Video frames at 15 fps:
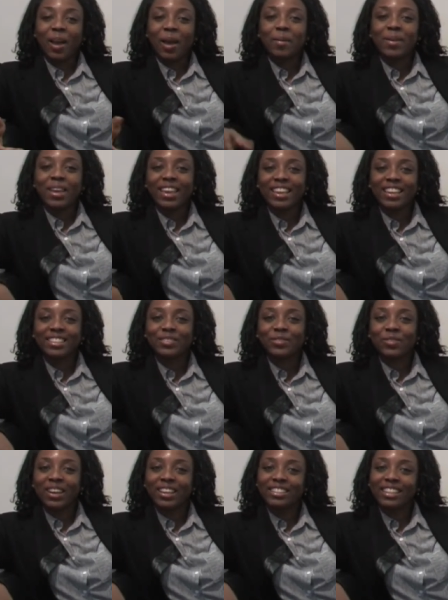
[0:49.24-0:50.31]
I'm here to
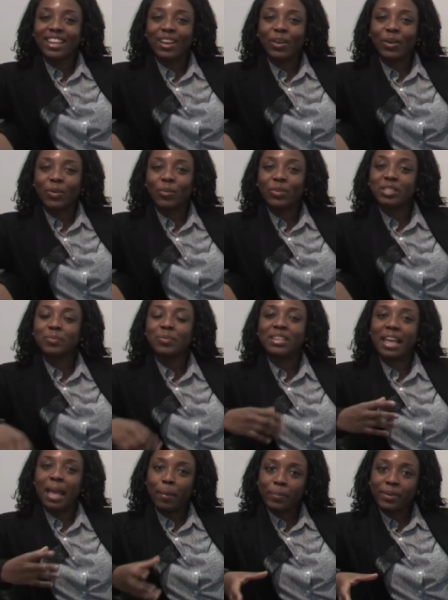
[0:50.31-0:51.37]
find out what's been
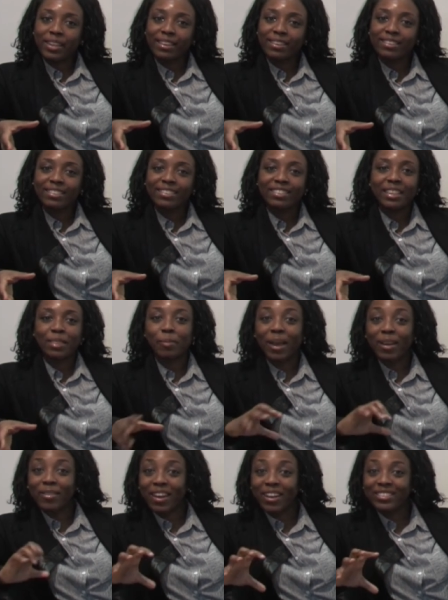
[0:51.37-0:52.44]
happening in the
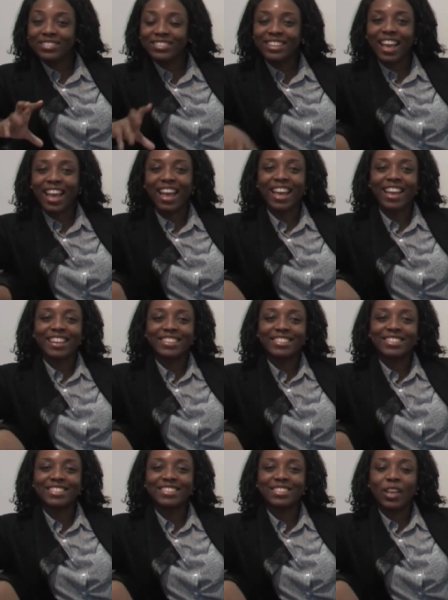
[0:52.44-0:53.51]
background
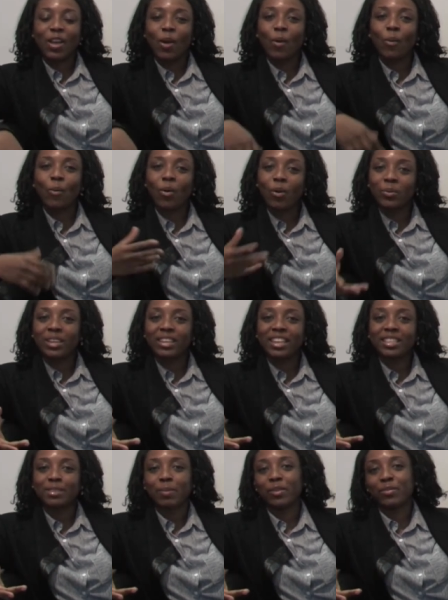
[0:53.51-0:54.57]
and what we can
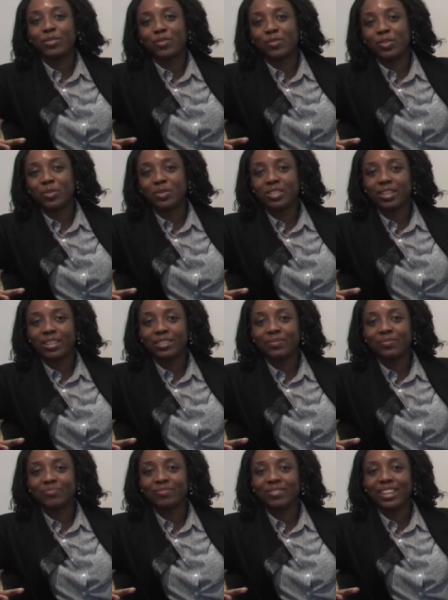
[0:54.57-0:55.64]
expect for the future.
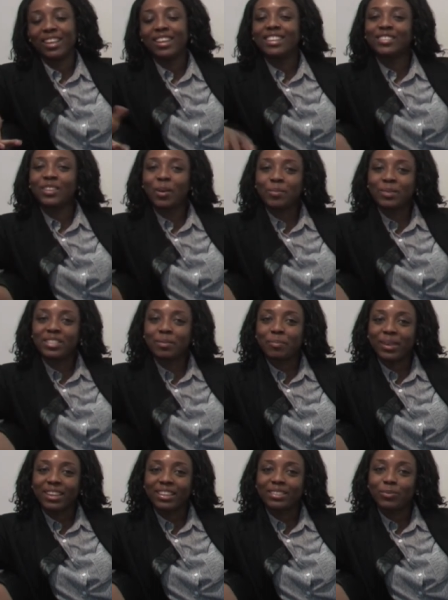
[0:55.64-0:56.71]
So, Mr.
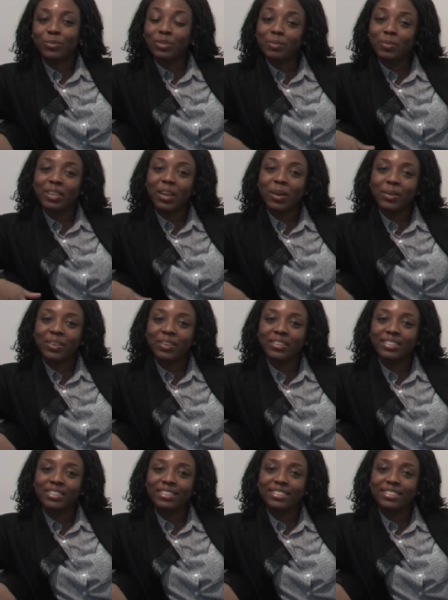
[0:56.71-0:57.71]
Biggs, what's been going on?